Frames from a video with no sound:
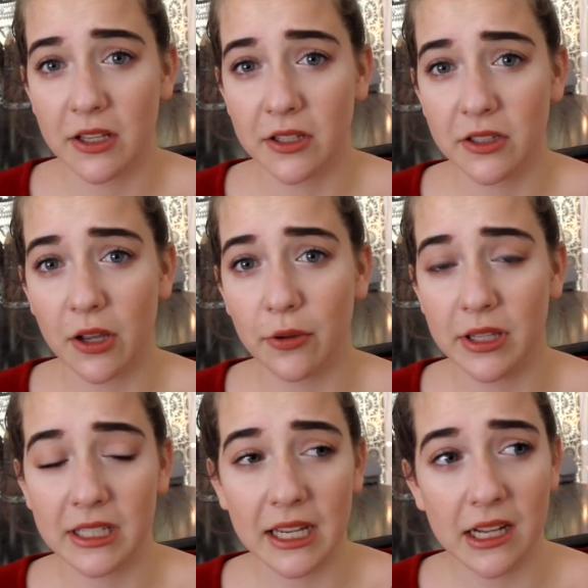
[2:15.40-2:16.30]
So
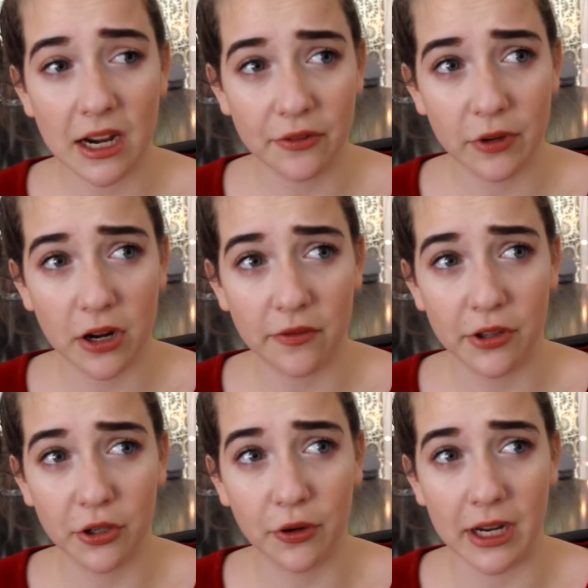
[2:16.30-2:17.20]
this kid kind of went off
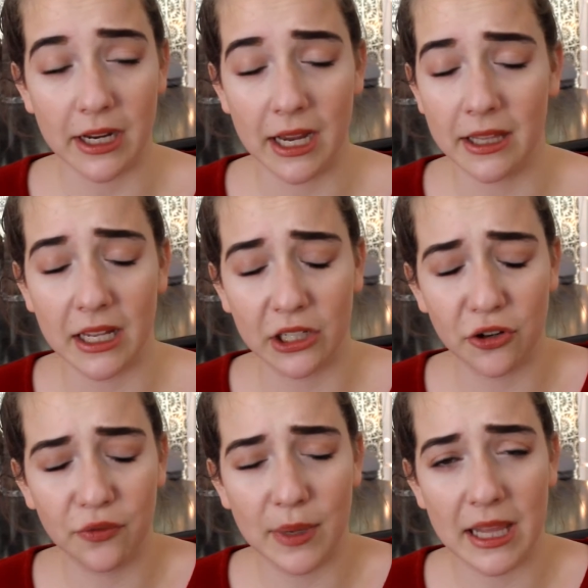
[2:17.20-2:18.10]
the grid, and that could
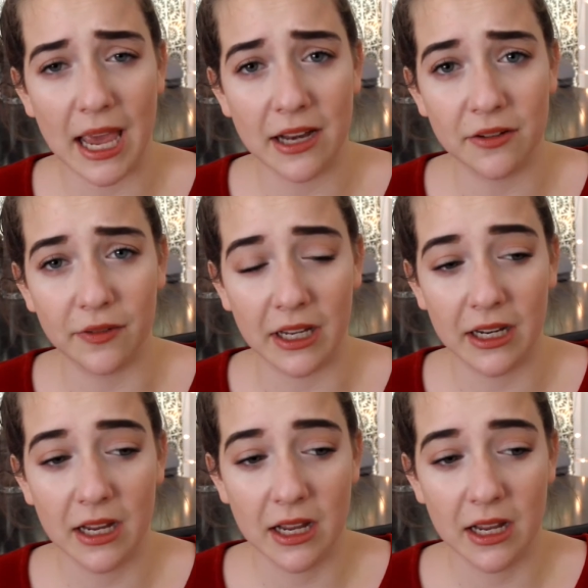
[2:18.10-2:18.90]
have been the end of it.